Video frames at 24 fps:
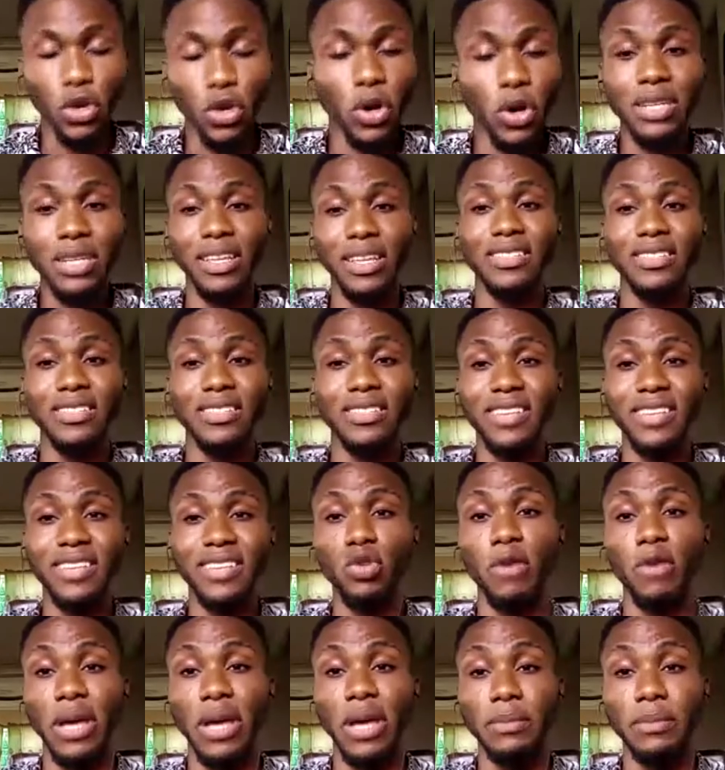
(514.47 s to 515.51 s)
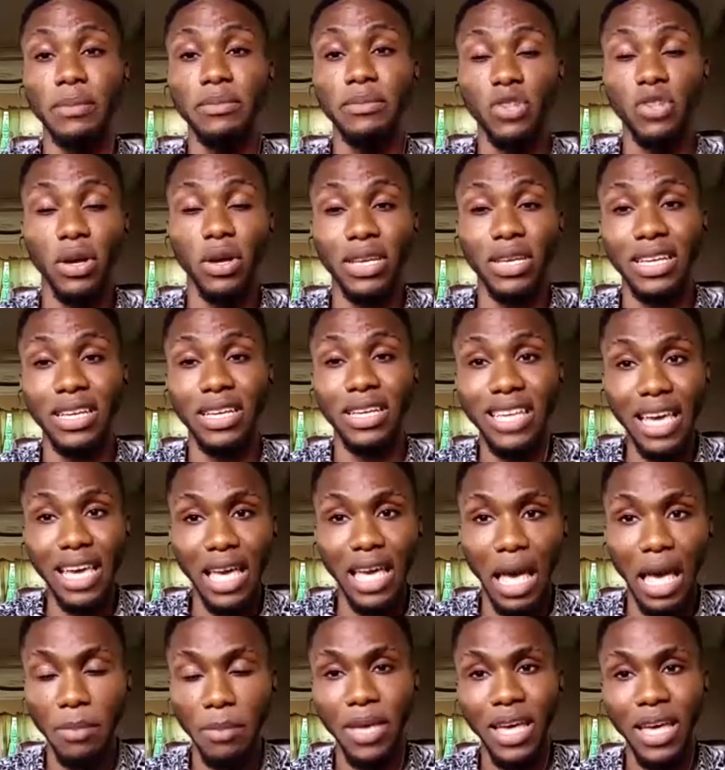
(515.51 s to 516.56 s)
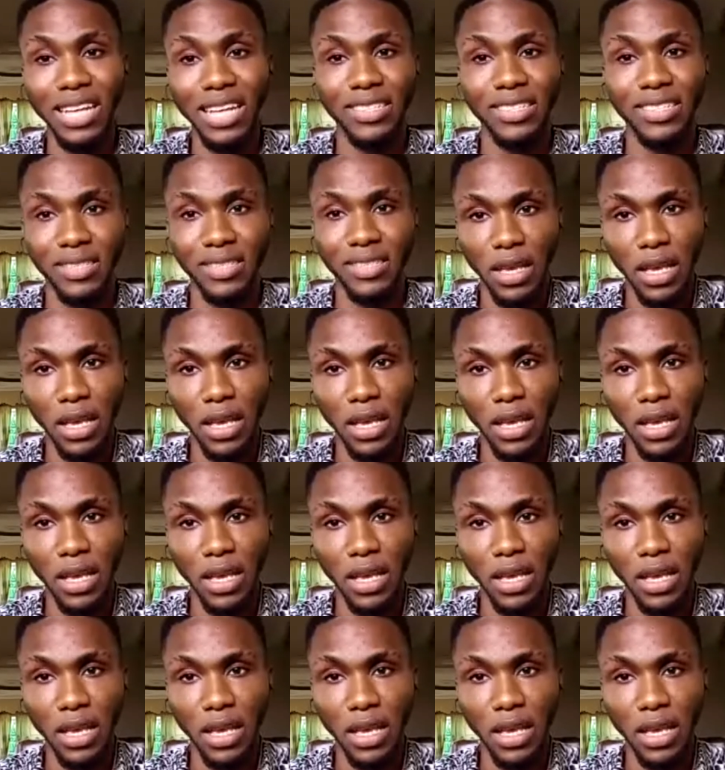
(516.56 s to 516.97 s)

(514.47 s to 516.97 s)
there's still a lot of gay hate.